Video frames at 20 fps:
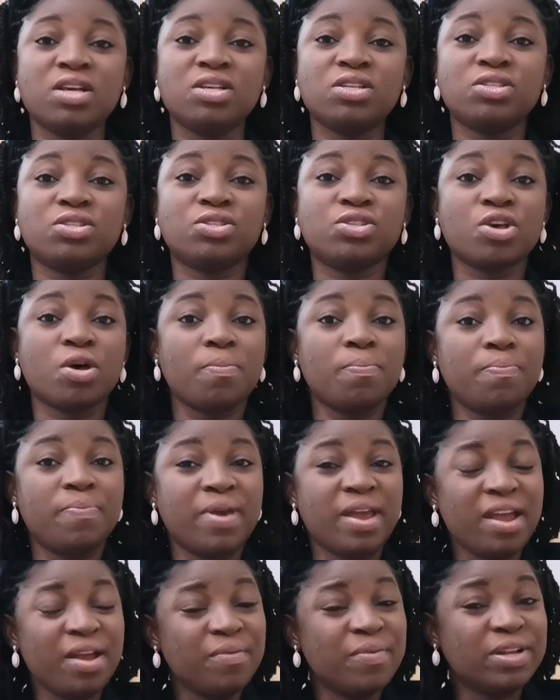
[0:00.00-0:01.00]
Some
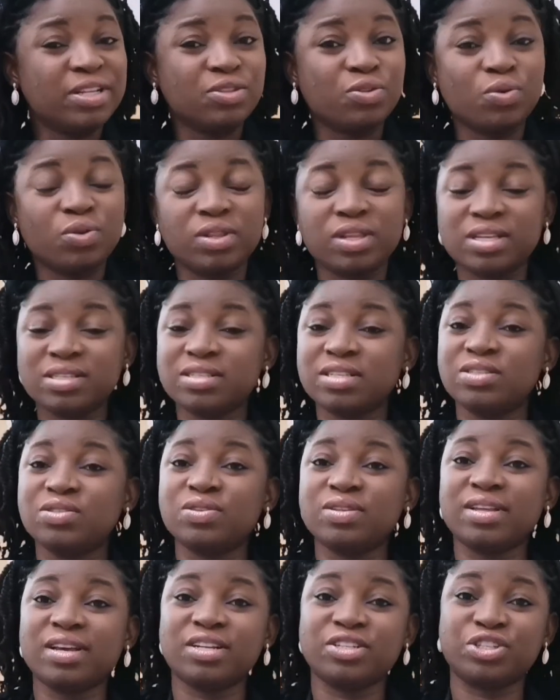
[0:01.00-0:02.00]
parents don't listen to
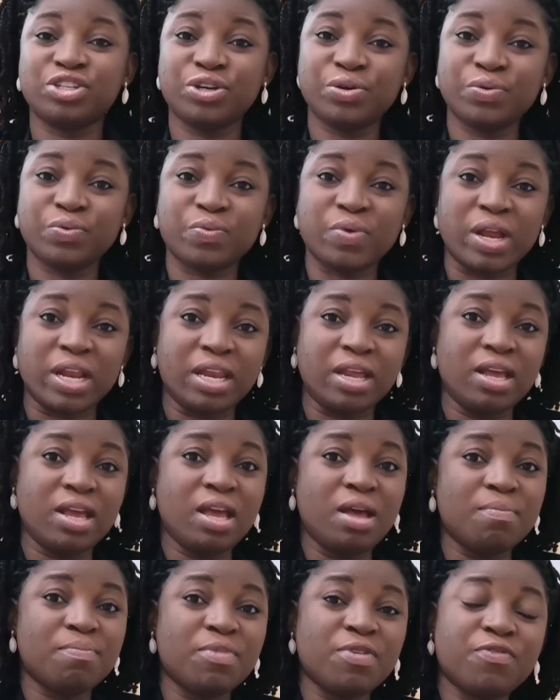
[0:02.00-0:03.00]
their
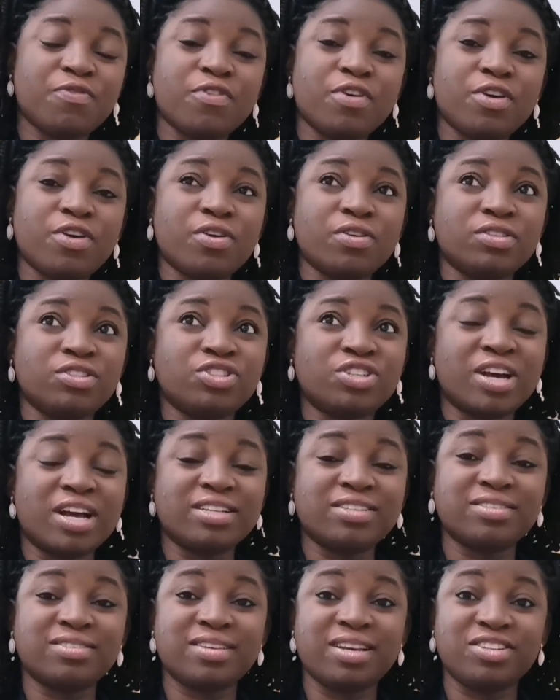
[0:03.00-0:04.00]
children. Before your
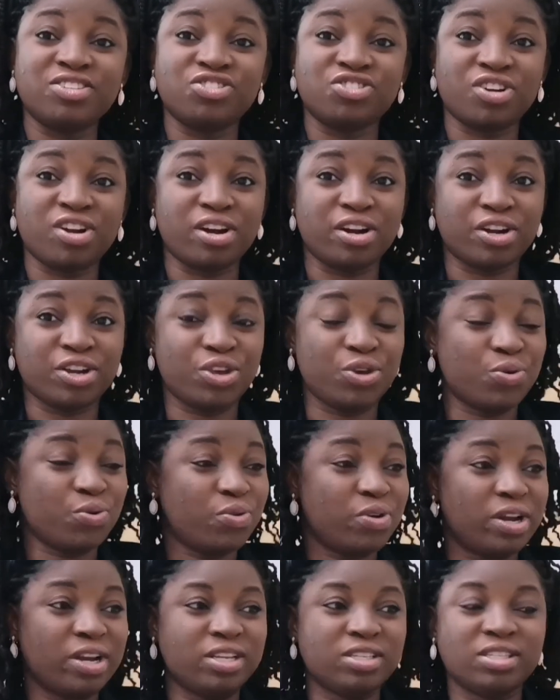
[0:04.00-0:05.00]
child say jerk, you
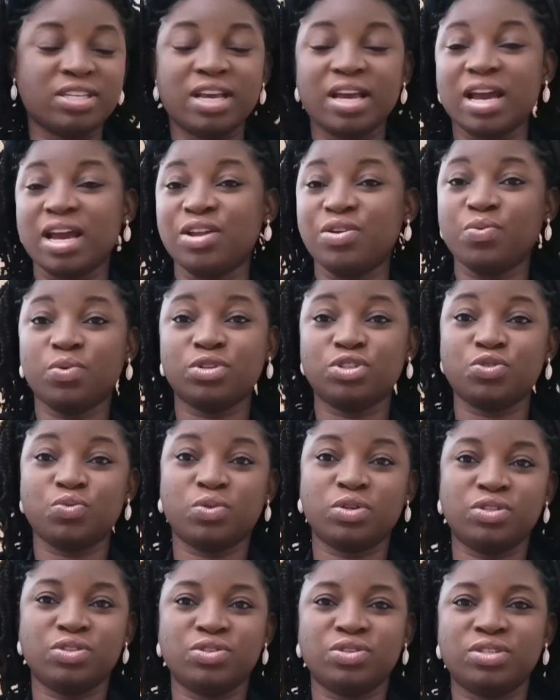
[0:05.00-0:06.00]
already say, I know what you
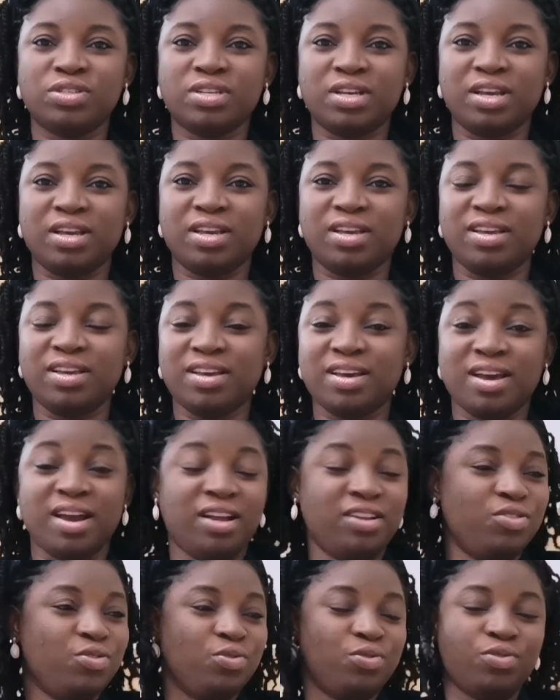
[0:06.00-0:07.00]
want to say.
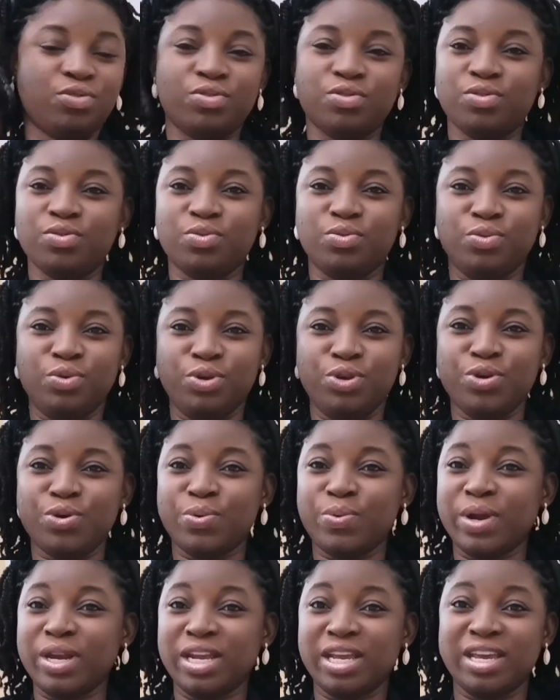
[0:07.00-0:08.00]
No. You
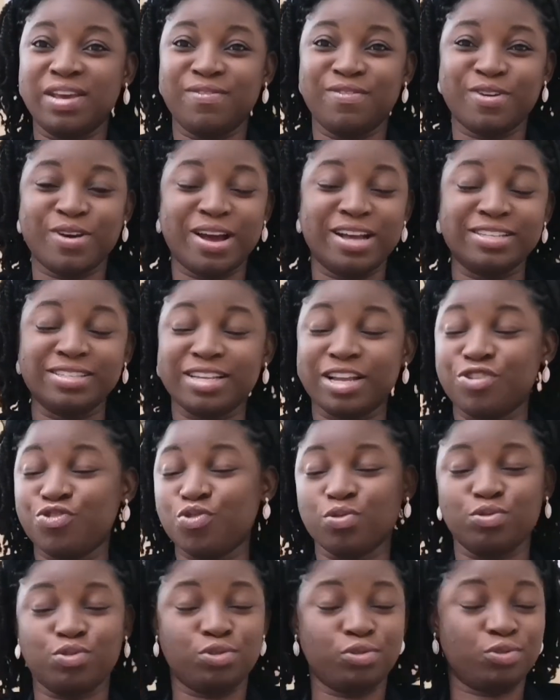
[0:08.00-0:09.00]
already give your answer.
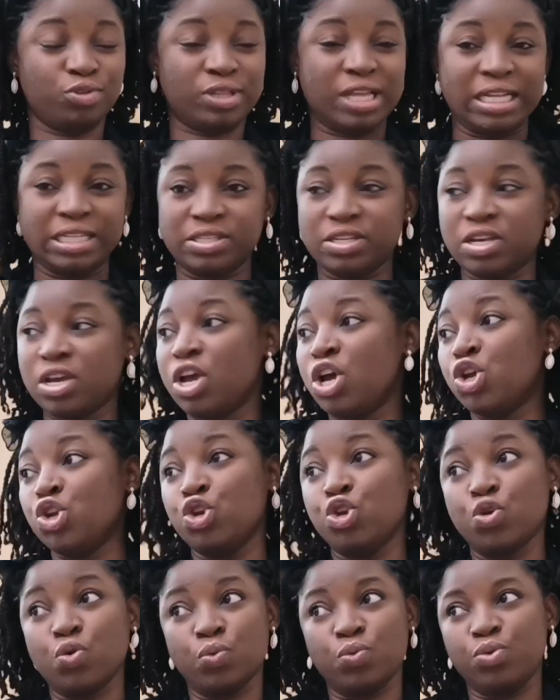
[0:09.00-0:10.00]
No, don't do that.
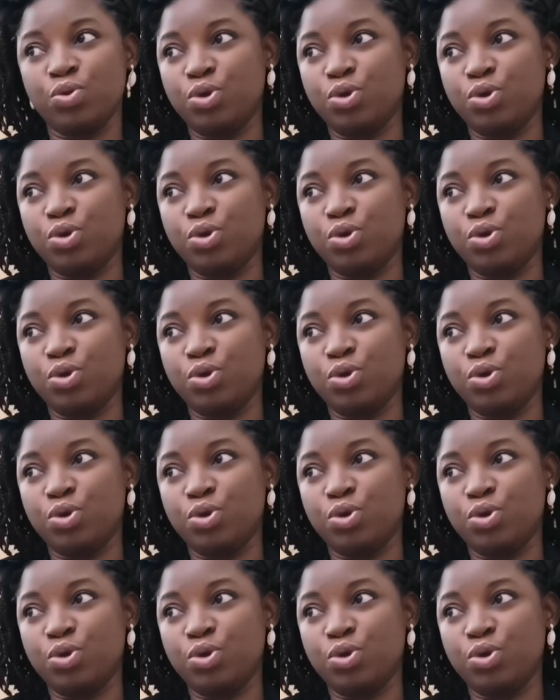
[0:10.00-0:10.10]
No.